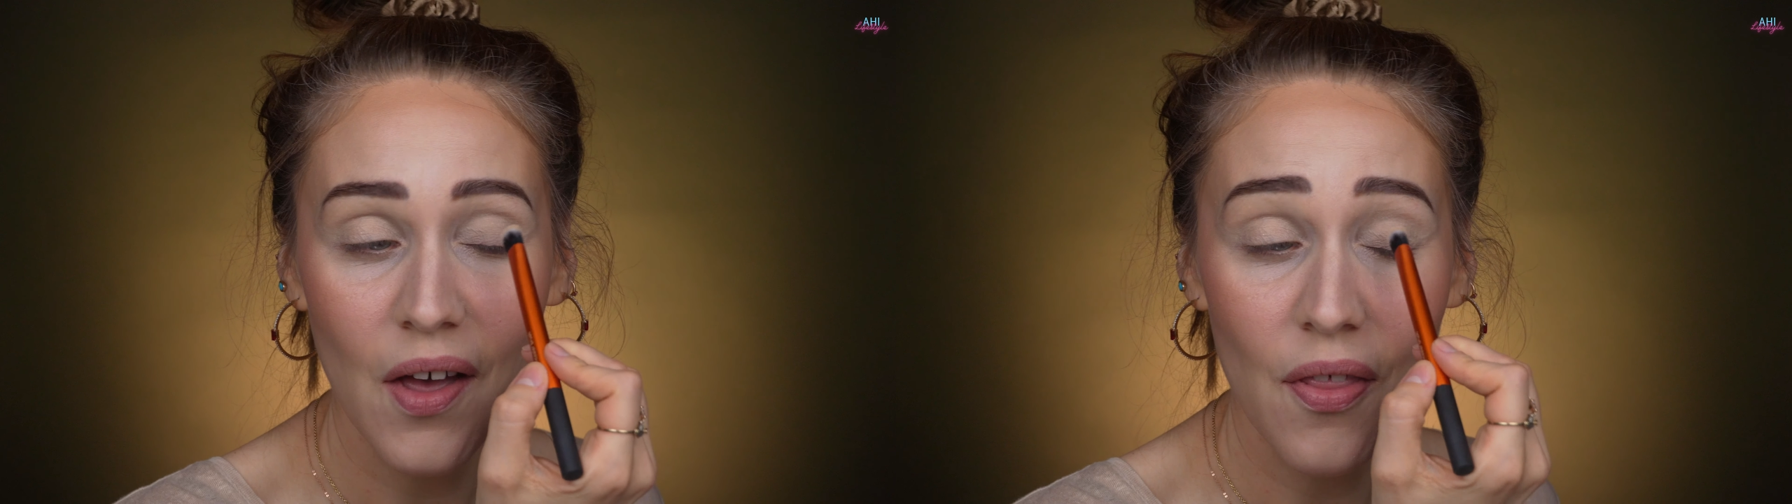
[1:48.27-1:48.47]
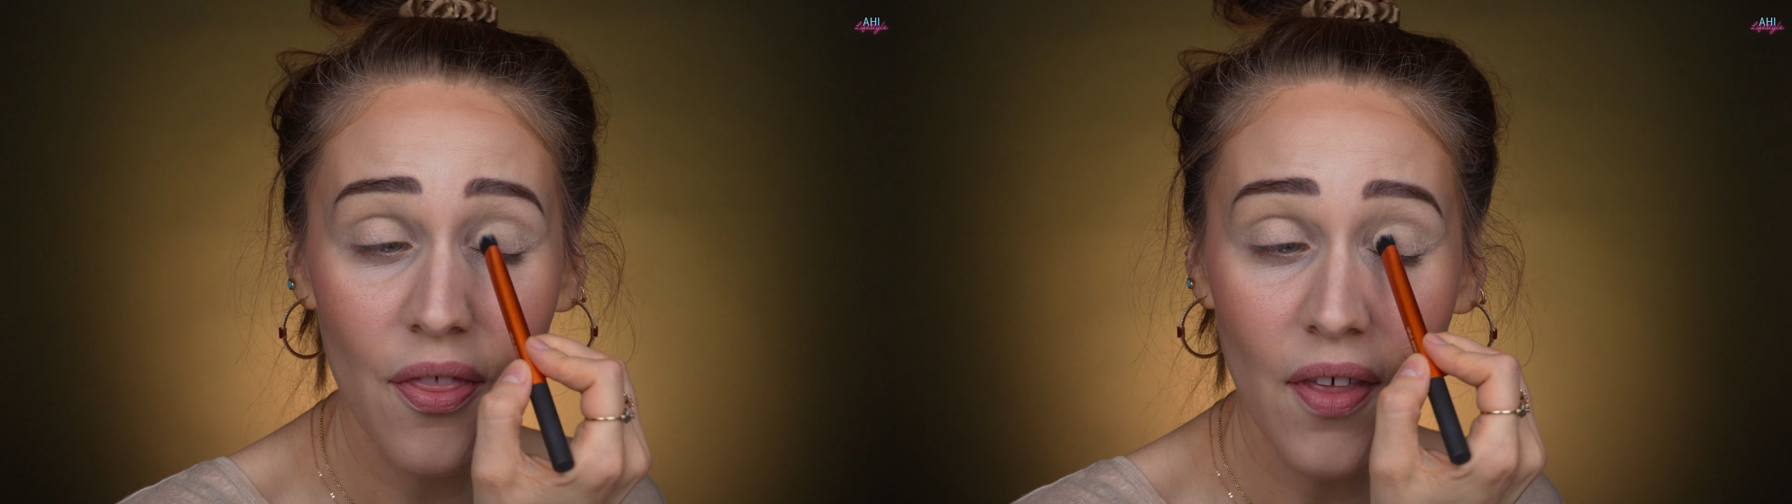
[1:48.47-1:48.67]

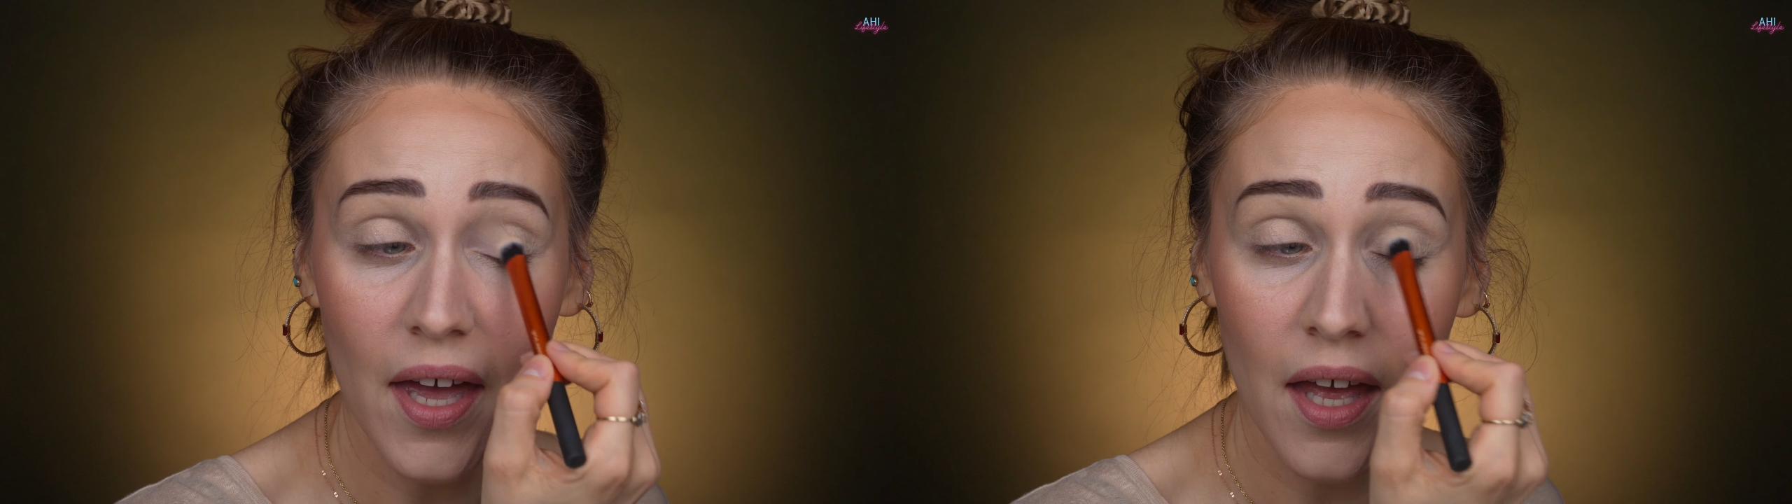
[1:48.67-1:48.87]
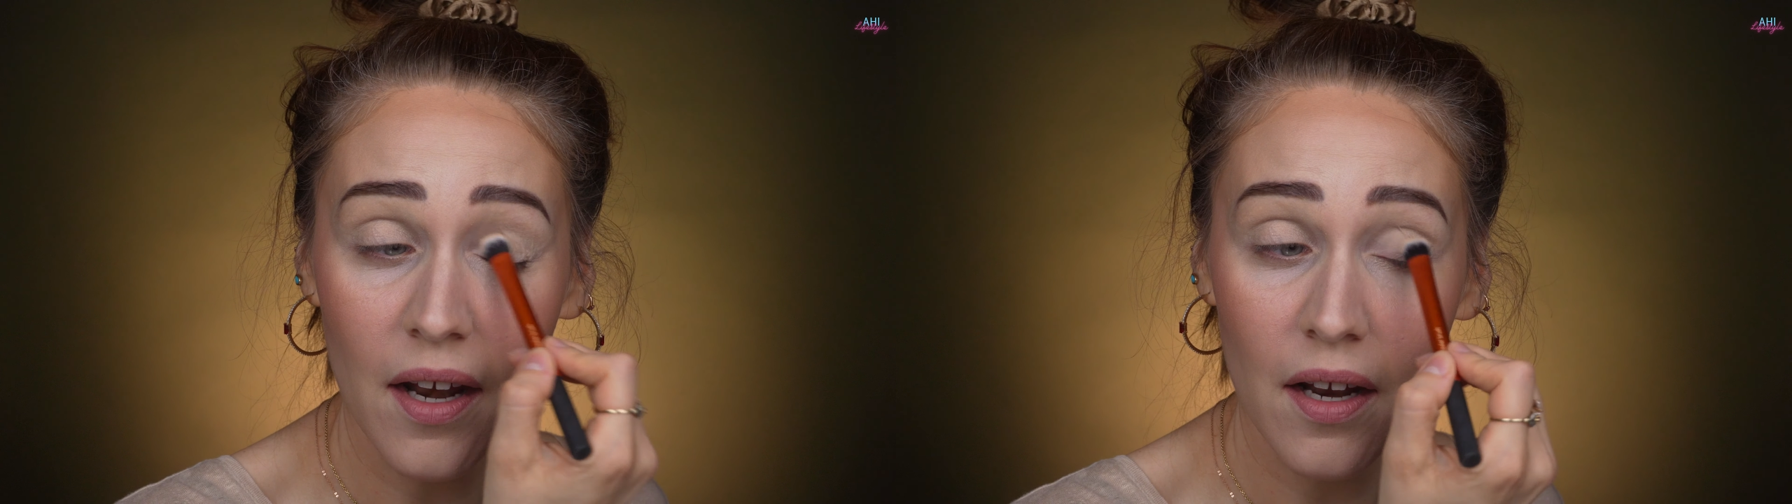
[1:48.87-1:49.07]

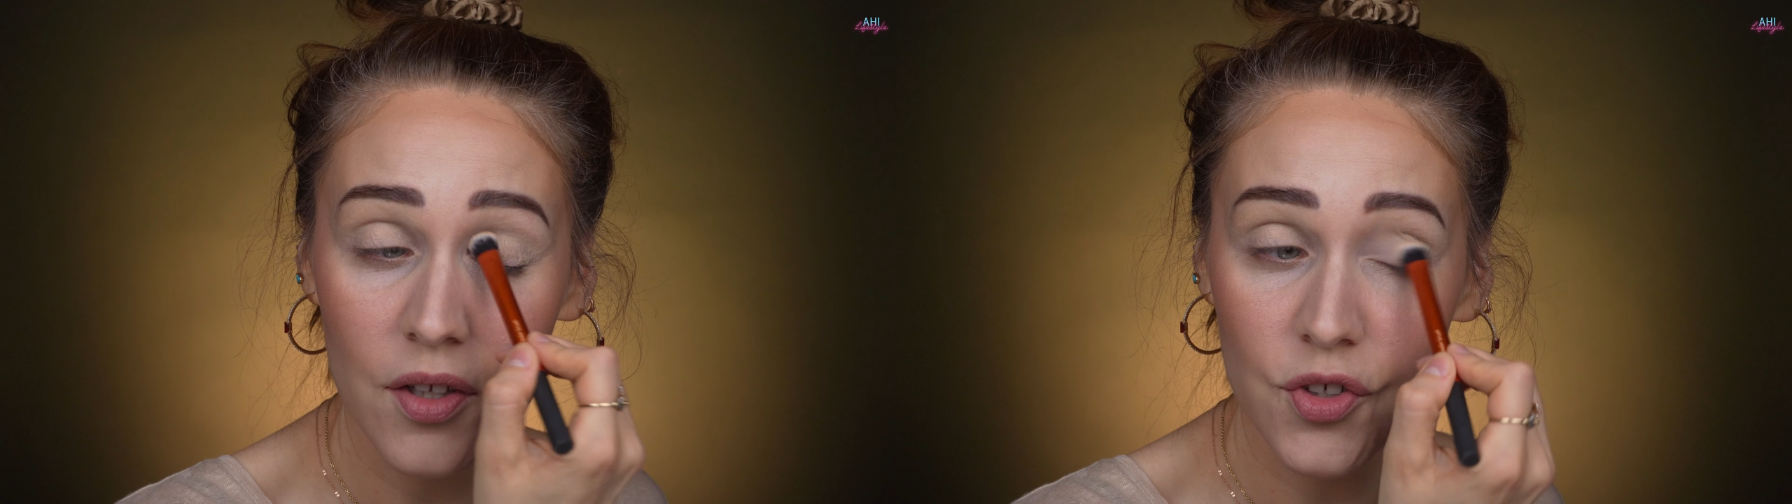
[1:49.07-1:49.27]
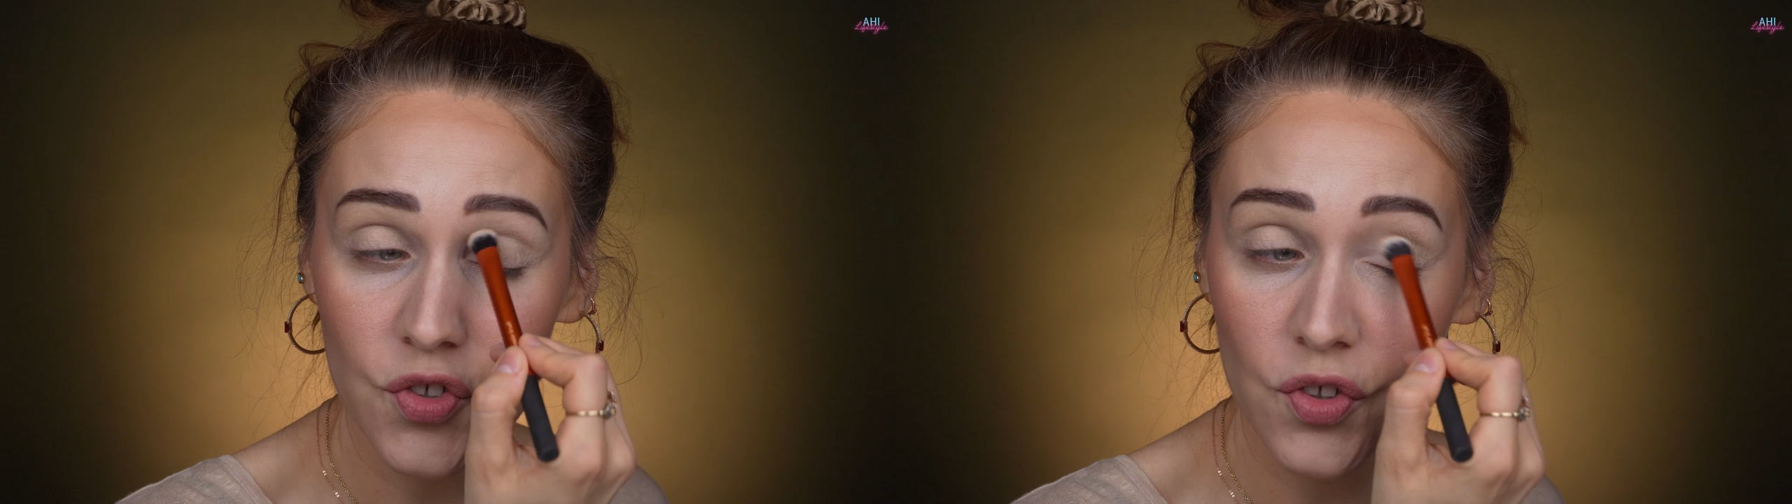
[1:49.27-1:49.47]
then
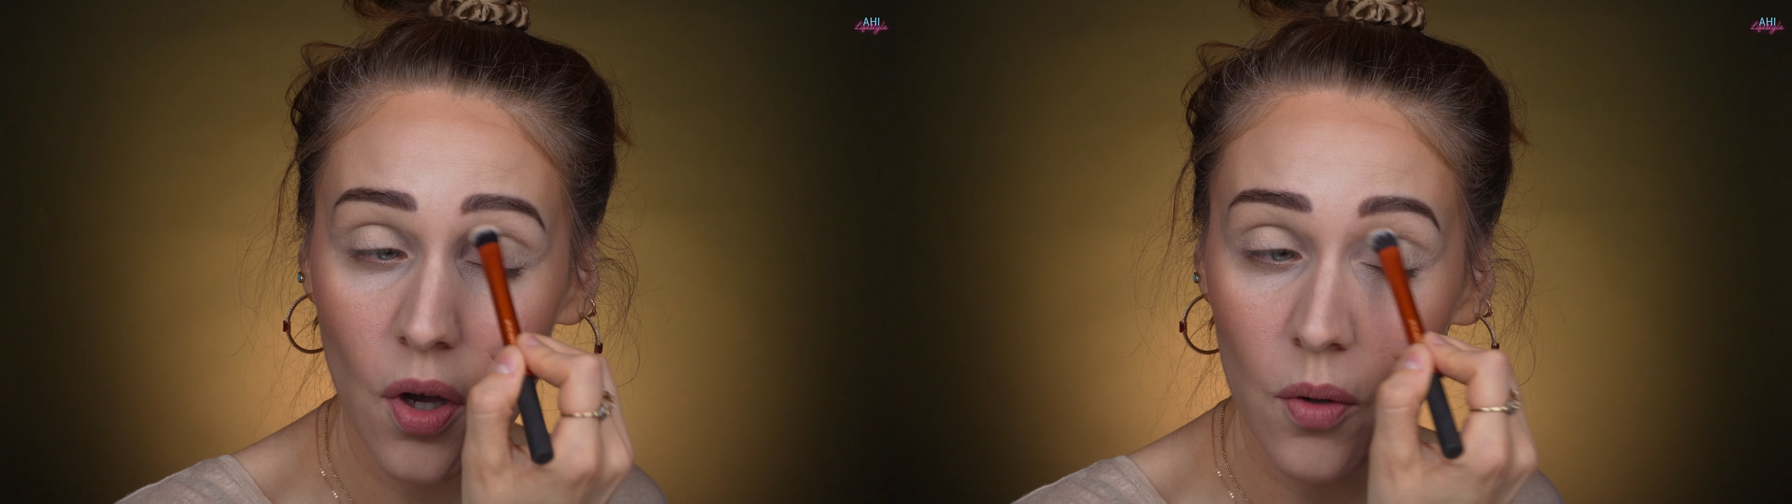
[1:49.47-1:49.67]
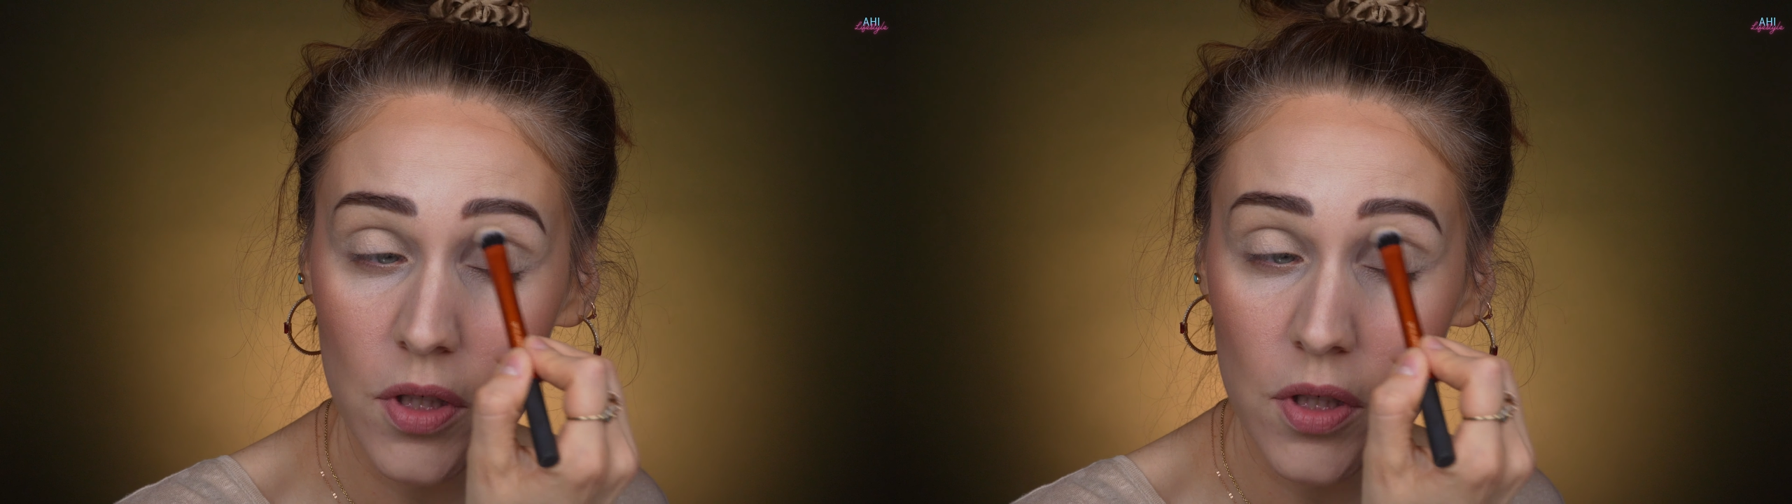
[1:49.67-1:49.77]
just go